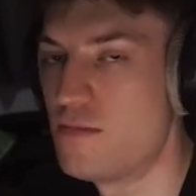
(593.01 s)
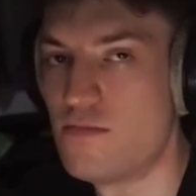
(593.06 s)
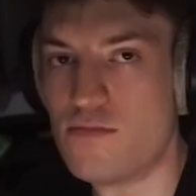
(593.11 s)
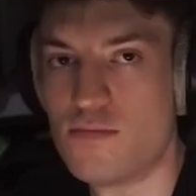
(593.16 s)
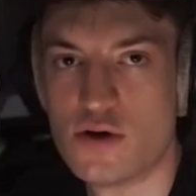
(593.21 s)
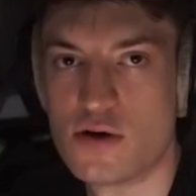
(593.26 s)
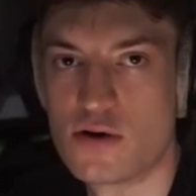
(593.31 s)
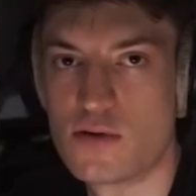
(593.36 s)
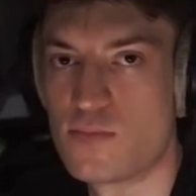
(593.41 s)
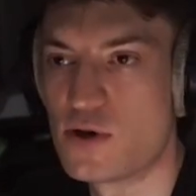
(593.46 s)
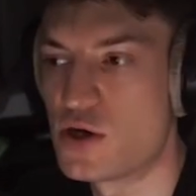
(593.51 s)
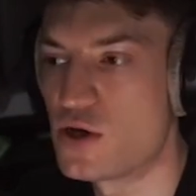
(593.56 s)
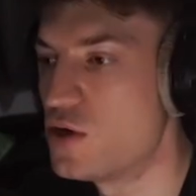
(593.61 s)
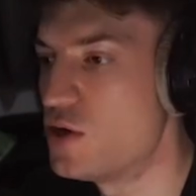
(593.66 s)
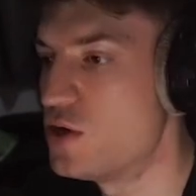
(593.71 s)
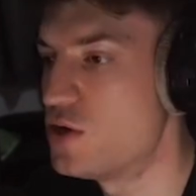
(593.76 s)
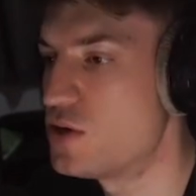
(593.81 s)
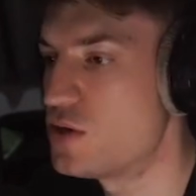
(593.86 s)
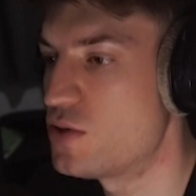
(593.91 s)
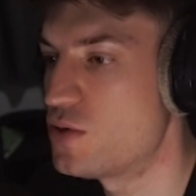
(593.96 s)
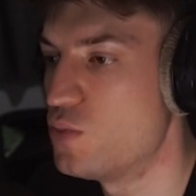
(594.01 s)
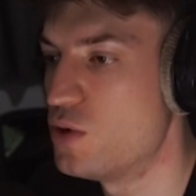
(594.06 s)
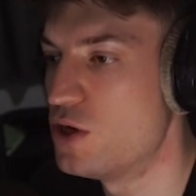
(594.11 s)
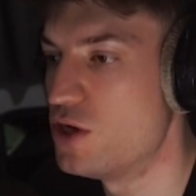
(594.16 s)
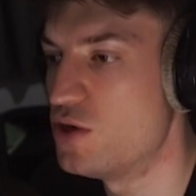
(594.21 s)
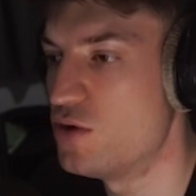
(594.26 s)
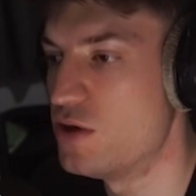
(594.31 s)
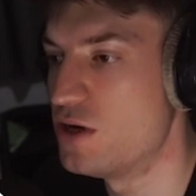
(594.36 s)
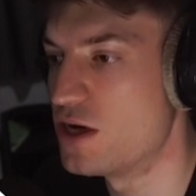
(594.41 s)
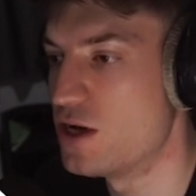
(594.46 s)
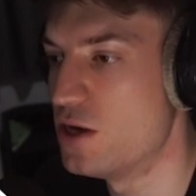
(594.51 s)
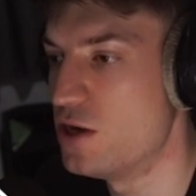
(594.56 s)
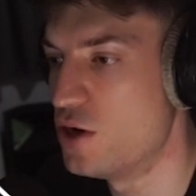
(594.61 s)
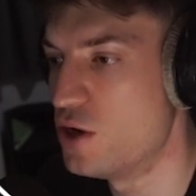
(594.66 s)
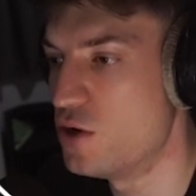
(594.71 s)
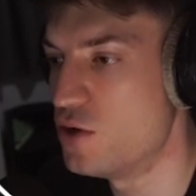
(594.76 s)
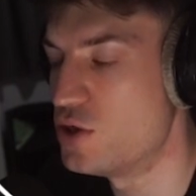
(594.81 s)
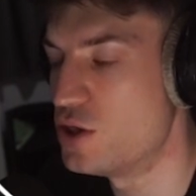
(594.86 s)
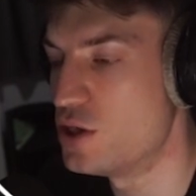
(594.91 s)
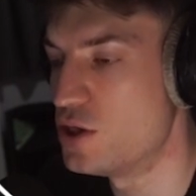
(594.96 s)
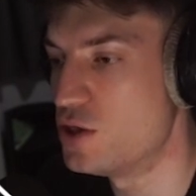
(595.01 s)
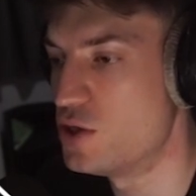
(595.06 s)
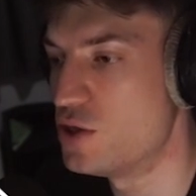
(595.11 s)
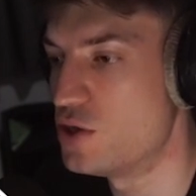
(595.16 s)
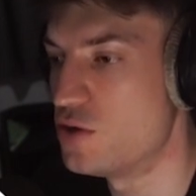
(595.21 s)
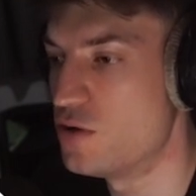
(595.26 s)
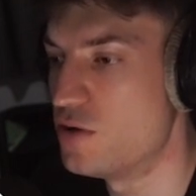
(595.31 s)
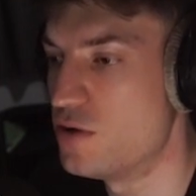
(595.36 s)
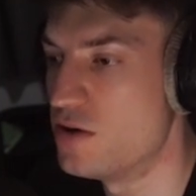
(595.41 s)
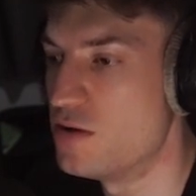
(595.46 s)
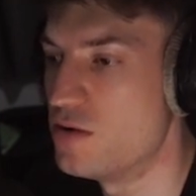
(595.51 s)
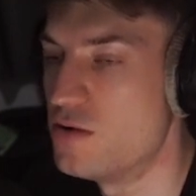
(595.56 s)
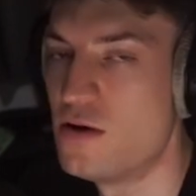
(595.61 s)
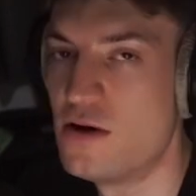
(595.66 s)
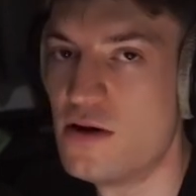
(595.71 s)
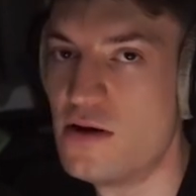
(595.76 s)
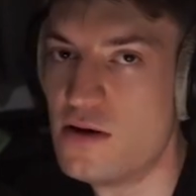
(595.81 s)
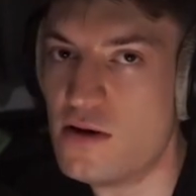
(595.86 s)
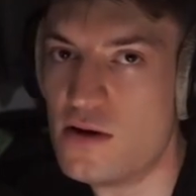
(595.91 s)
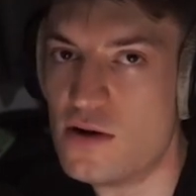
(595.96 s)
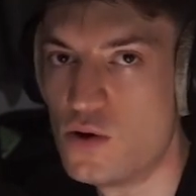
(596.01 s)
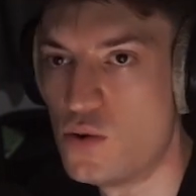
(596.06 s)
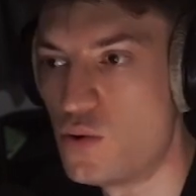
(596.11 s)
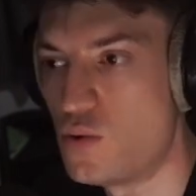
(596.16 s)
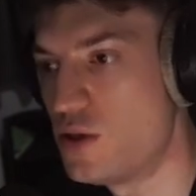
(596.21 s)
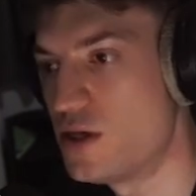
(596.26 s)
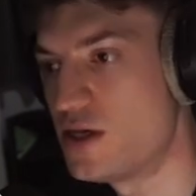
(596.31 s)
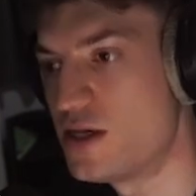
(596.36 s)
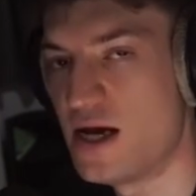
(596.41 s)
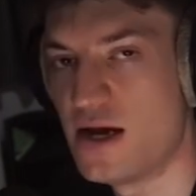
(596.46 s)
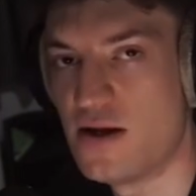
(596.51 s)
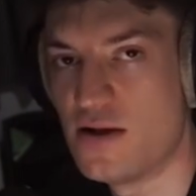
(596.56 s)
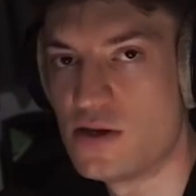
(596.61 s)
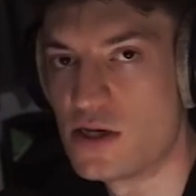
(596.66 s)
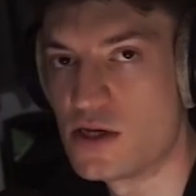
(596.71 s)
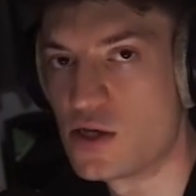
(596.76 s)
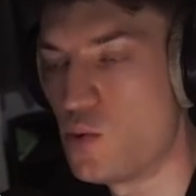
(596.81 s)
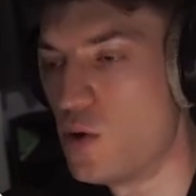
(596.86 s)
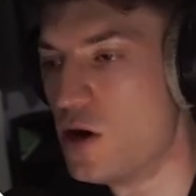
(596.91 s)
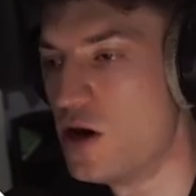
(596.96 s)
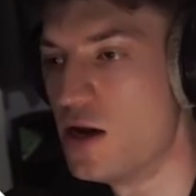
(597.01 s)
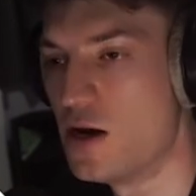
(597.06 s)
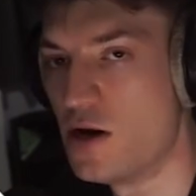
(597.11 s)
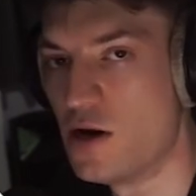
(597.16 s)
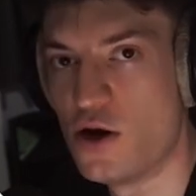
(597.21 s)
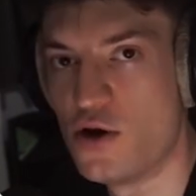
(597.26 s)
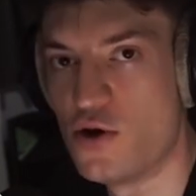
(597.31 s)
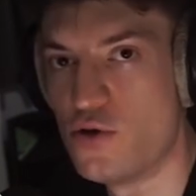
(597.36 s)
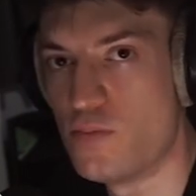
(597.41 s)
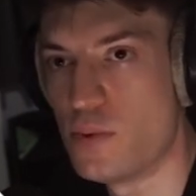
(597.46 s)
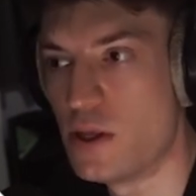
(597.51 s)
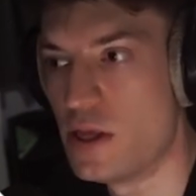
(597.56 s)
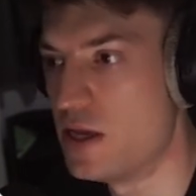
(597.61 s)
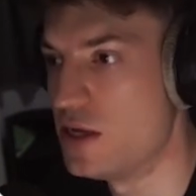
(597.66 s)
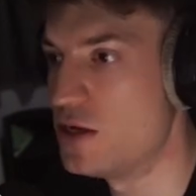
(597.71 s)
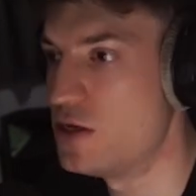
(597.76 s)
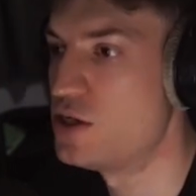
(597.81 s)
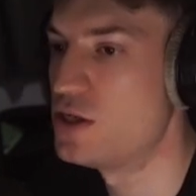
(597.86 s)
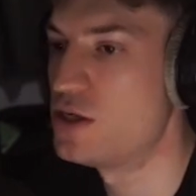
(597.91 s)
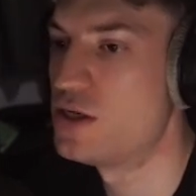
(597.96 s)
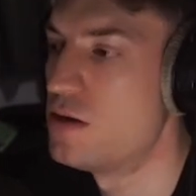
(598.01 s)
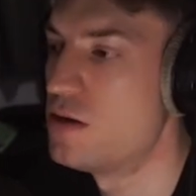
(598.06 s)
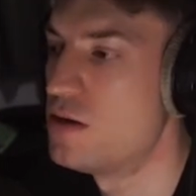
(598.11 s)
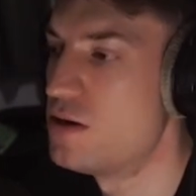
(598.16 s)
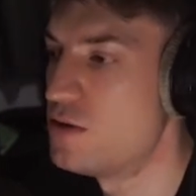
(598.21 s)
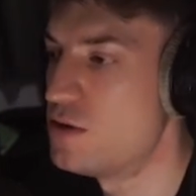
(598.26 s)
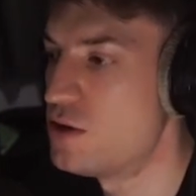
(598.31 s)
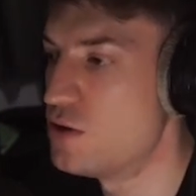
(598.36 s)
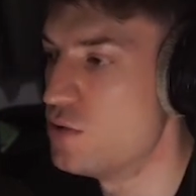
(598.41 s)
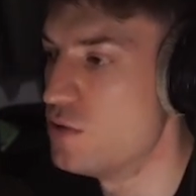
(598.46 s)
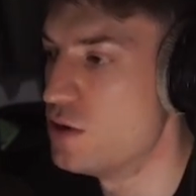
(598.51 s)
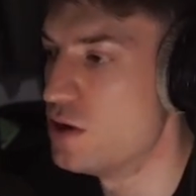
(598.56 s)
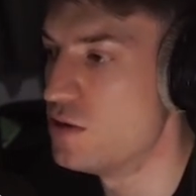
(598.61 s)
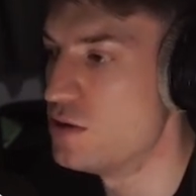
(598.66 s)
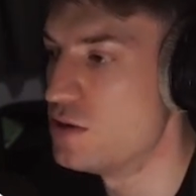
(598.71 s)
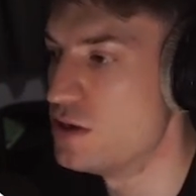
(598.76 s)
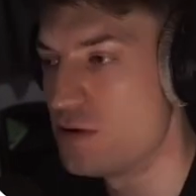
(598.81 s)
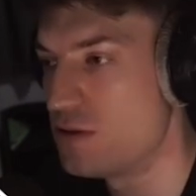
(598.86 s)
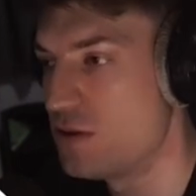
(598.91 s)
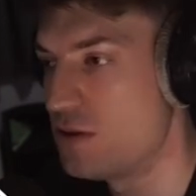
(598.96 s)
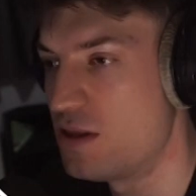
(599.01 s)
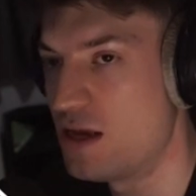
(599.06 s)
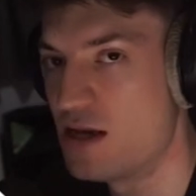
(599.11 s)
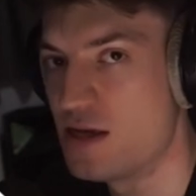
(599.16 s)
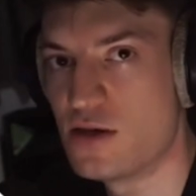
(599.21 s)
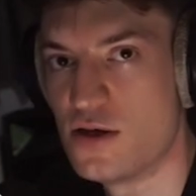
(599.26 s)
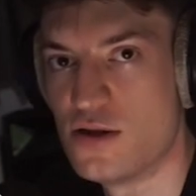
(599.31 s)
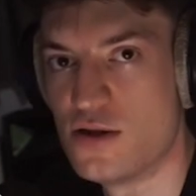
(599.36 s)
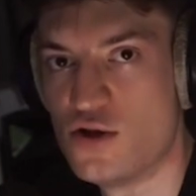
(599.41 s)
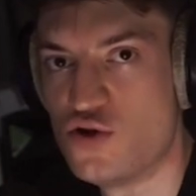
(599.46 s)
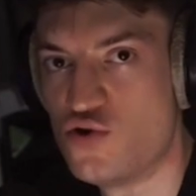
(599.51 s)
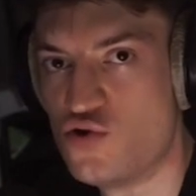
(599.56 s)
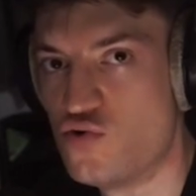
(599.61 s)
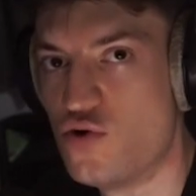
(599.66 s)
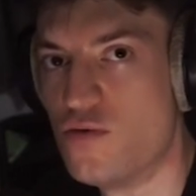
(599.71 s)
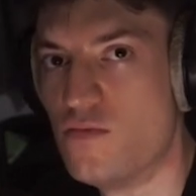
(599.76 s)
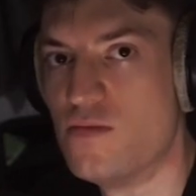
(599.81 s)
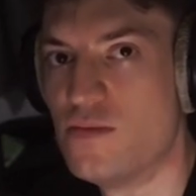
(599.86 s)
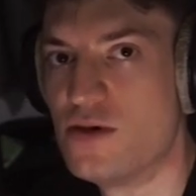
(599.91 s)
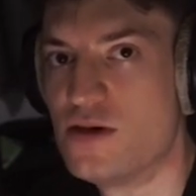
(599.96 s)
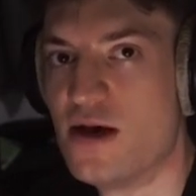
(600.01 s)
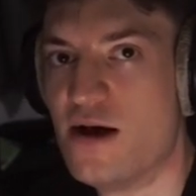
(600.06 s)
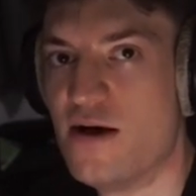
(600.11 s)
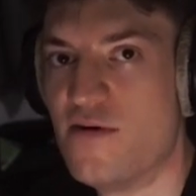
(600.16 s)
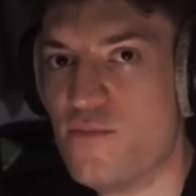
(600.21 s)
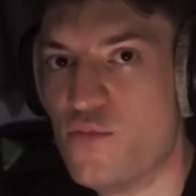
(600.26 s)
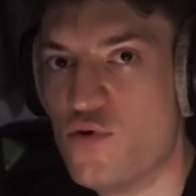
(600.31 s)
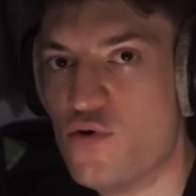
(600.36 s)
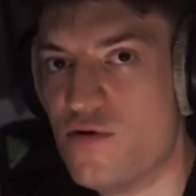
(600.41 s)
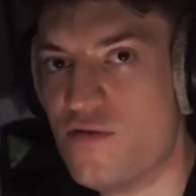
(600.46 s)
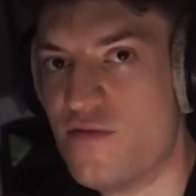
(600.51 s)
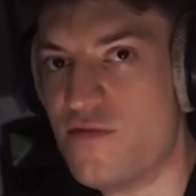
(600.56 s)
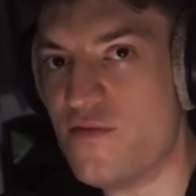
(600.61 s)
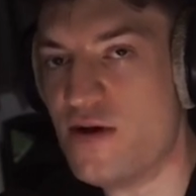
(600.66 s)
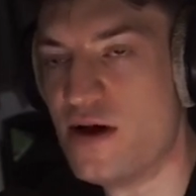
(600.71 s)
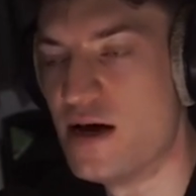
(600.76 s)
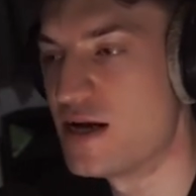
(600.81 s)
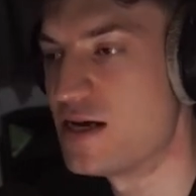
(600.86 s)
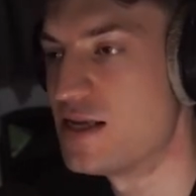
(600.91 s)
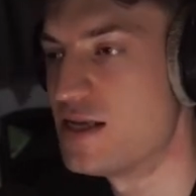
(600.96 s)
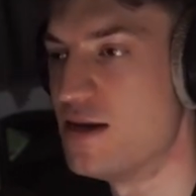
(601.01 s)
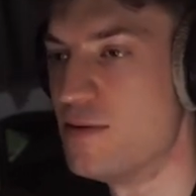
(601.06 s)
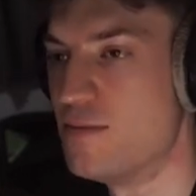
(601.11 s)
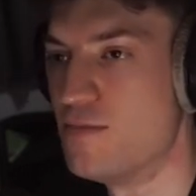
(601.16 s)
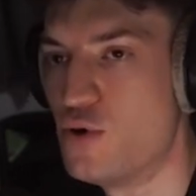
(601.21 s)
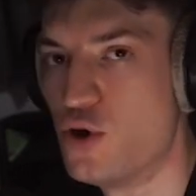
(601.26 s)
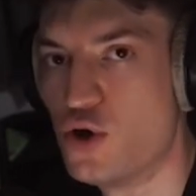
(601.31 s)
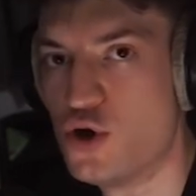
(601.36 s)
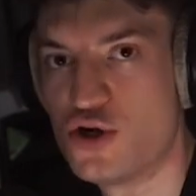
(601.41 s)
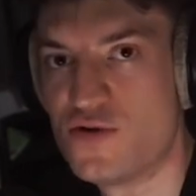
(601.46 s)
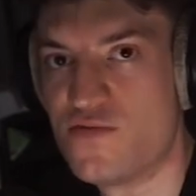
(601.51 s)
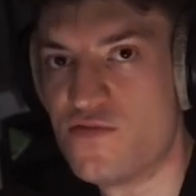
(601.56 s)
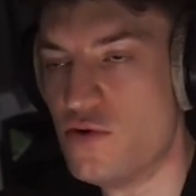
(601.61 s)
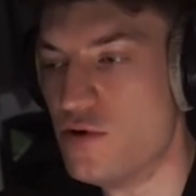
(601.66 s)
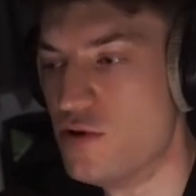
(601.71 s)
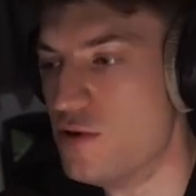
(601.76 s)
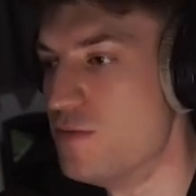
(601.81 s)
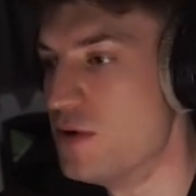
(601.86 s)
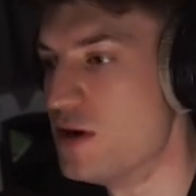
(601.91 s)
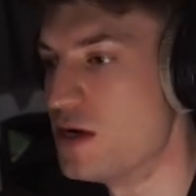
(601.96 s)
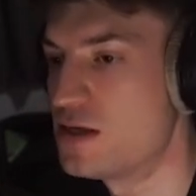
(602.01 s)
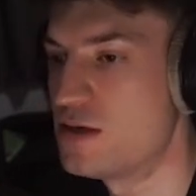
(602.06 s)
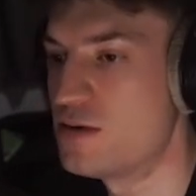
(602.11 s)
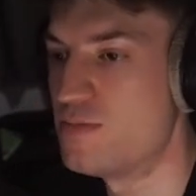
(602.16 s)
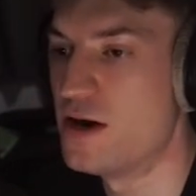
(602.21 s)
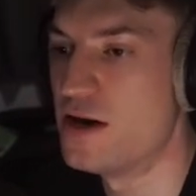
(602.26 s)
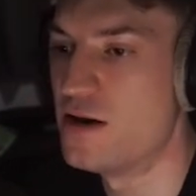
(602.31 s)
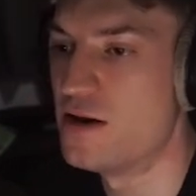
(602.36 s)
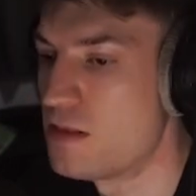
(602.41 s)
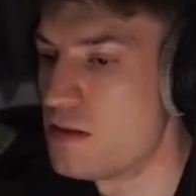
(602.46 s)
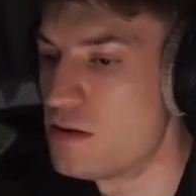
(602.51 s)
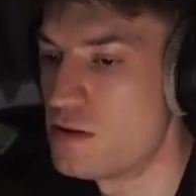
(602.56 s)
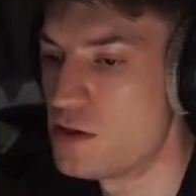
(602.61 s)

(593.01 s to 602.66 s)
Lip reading: But because we're doing a Notion tutorial, All the sounds are quite low pitched, you'll notice. That's so the drums have more effect and push through the mix better.